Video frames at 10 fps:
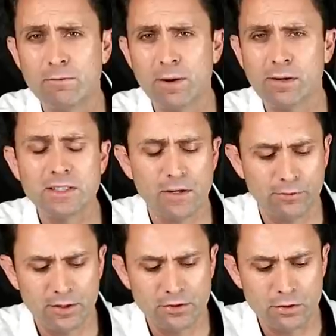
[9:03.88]
very
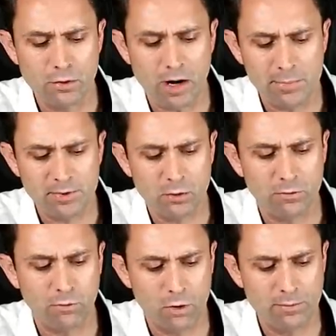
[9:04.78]
different new optical
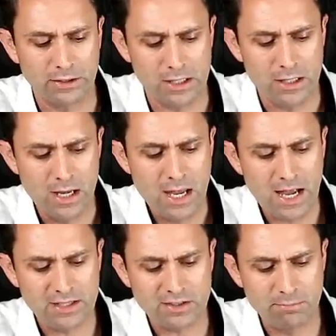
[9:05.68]
formula
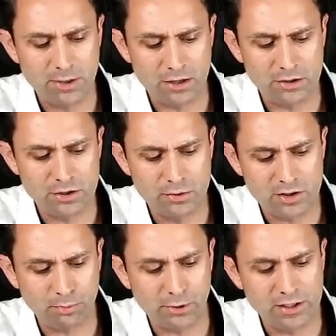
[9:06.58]
as compared to
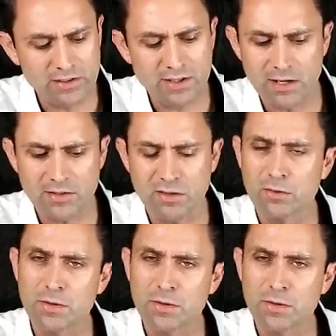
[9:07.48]
its predecessor.